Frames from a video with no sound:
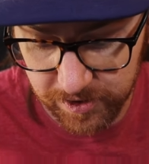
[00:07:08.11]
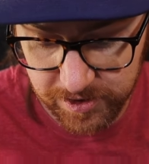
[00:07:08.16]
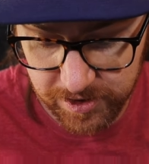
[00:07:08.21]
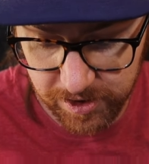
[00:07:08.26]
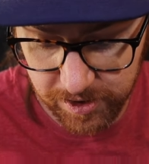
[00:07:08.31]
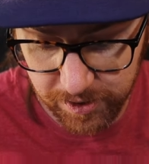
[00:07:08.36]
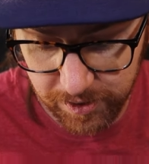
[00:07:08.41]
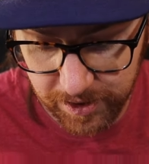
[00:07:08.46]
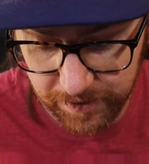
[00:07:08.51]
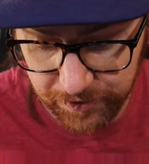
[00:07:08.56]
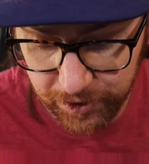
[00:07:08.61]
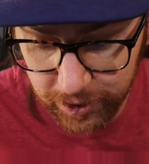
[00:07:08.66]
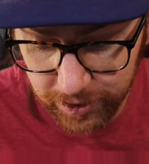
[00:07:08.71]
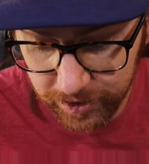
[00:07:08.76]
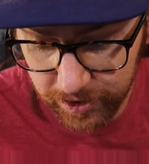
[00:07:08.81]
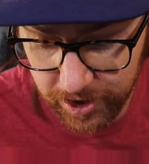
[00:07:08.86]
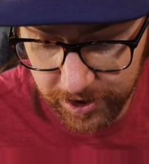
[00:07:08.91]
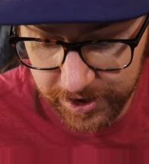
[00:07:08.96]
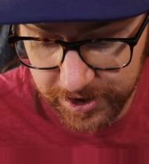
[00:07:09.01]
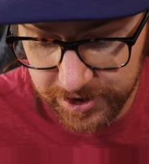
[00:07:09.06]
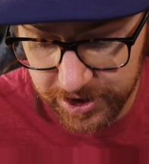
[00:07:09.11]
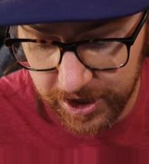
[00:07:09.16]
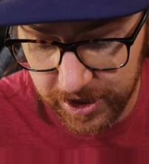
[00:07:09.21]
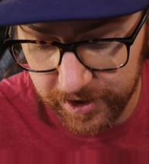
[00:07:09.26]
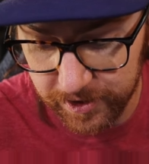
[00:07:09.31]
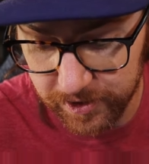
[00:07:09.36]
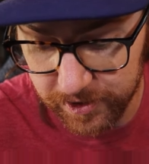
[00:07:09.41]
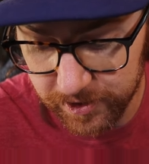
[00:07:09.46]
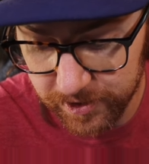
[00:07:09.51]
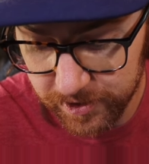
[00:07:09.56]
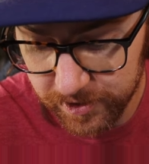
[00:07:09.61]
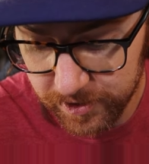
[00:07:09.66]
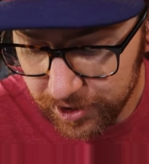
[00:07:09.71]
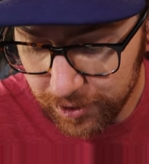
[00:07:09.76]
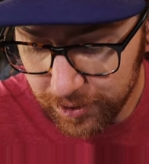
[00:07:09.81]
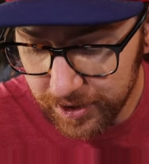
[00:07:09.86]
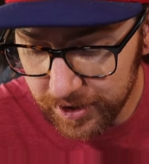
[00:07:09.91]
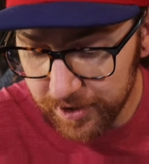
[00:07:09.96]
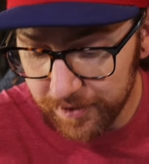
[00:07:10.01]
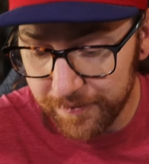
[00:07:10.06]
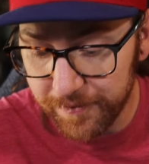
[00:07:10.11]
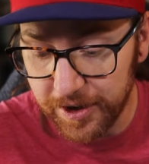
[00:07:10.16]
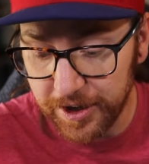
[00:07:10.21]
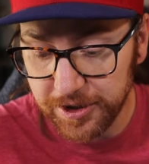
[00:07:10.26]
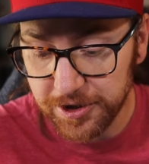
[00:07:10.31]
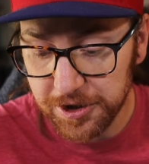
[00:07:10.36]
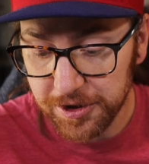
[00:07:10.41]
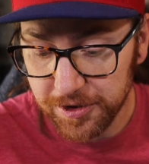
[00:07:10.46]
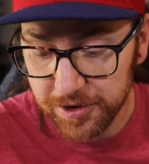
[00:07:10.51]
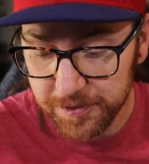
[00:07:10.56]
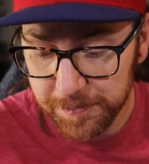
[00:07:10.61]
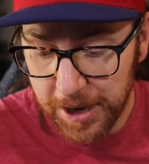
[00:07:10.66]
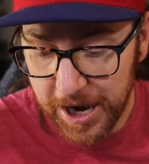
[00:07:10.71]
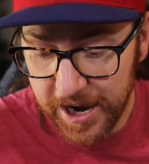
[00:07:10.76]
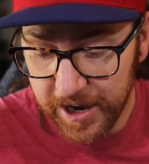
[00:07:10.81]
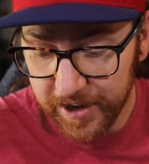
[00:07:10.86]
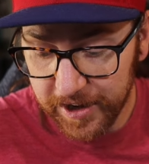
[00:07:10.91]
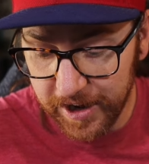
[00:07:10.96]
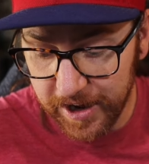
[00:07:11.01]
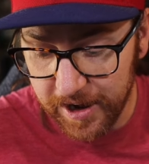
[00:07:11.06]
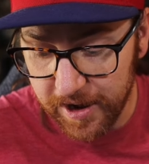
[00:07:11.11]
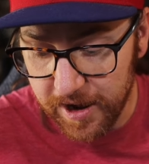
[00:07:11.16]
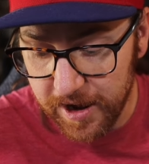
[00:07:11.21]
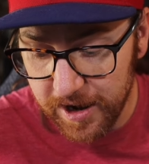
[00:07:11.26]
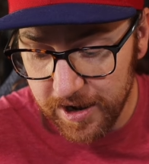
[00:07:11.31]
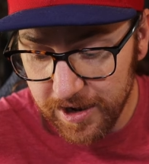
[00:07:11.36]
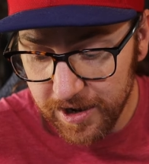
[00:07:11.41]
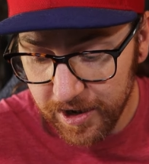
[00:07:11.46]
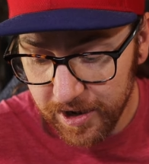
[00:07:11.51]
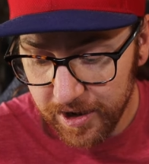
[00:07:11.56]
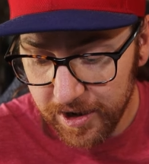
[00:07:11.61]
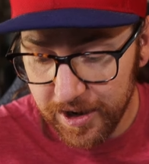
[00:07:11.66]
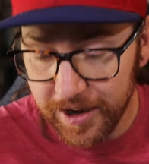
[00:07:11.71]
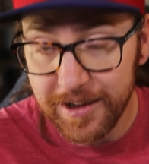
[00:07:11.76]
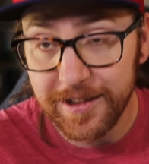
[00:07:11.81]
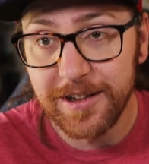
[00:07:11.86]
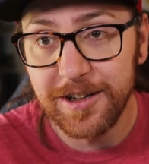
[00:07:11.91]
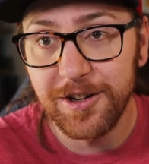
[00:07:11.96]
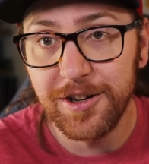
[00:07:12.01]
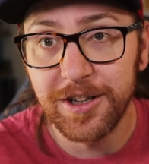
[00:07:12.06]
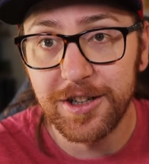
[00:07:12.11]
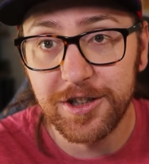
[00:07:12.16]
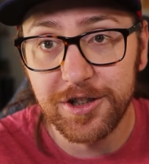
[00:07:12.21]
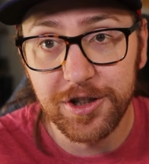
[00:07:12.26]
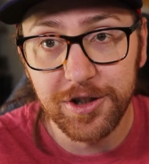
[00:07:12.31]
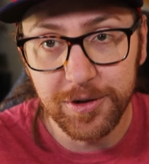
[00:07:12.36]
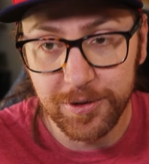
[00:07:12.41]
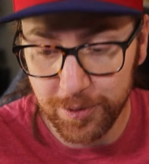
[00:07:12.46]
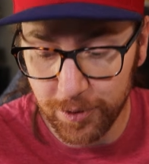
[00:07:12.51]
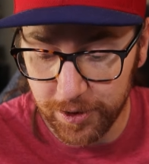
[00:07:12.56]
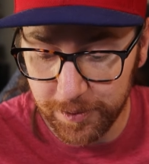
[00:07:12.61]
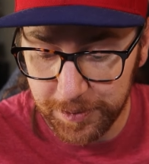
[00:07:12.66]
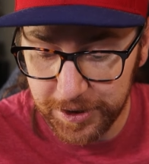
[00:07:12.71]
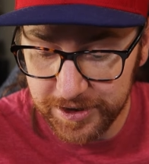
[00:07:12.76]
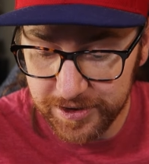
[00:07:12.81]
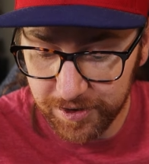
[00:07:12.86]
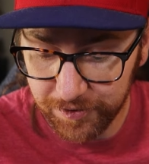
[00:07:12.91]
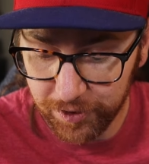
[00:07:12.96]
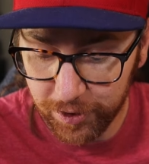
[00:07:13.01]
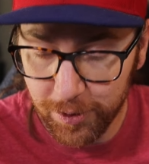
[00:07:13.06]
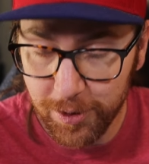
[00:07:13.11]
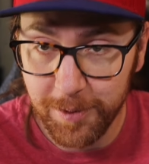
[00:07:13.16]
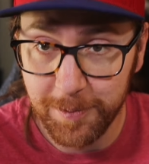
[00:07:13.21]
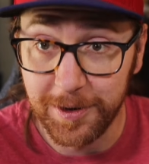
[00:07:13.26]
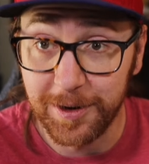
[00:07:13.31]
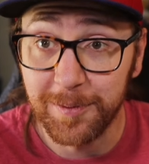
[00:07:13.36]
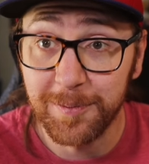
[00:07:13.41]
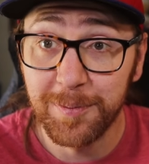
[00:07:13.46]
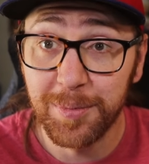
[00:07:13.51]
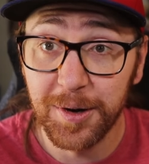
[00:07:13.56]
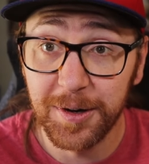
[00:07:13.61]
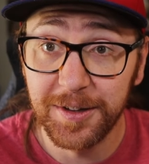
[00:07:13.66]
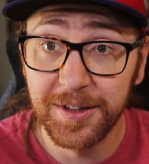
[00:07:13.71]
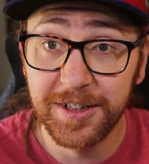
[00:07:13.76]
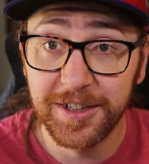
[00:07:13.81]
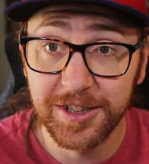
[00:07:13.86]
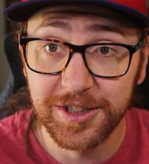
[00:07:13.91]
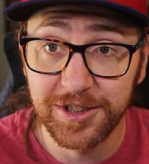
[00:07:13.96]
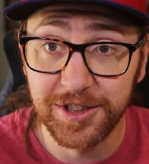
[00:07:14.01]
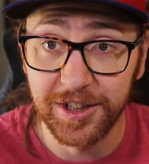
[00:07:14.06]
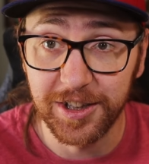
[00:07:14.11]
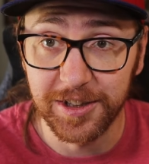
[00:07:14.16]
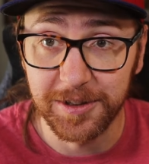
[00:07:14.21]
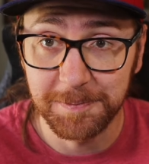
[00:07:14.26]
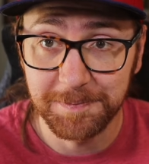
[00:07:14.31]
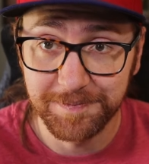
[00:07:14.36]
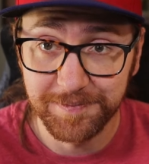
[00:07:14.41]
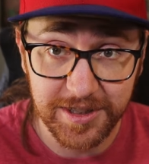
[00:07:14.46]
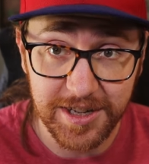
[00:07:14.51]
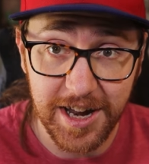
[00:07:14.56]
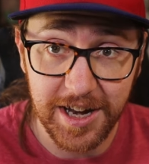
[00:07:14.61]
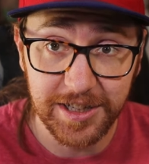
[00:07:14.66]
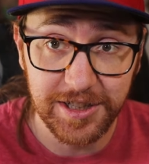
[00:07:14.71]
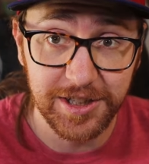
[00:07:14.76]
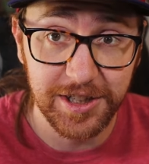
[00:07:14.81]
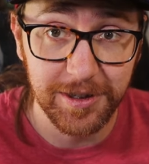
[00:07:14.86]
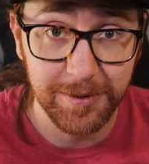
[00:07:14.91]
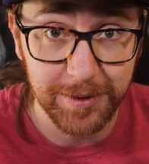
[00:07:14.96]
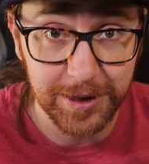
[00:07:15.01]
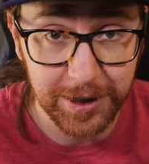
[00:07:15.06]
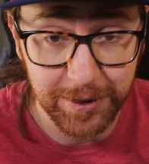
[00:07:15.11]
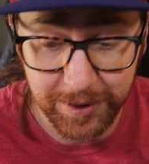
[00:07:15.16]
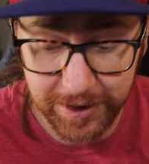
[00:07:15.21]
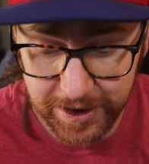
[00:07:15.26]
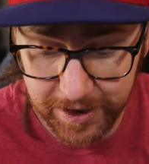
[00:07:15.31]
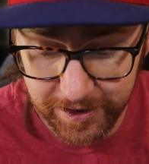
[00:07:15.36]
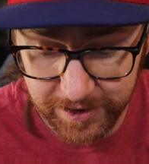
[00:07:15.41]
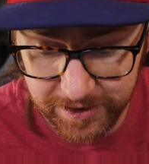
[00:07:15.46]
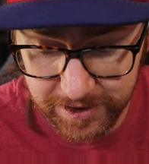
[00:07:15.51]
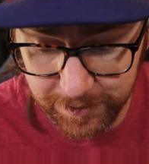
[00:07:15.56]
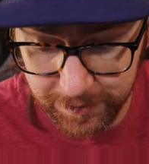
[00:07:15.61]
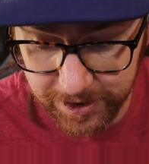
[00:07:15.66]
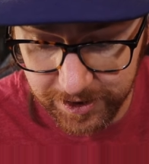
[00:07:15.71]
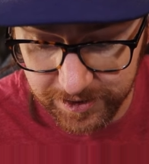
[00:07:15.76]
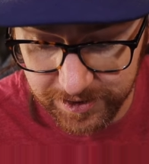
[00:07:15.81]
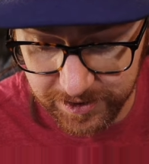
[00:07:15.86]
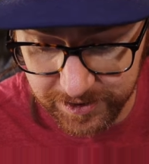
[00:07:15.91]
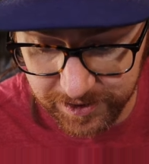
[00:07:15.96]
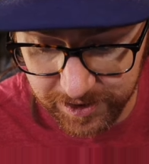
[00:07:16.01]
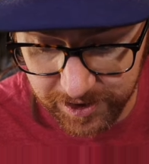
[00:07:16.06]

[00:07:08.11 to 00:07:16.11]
So if you're a luggage handler, you get Adventurers Pack A, and then you get to choose one piece of equipment, probably because you snatched it when you were carrying someone else's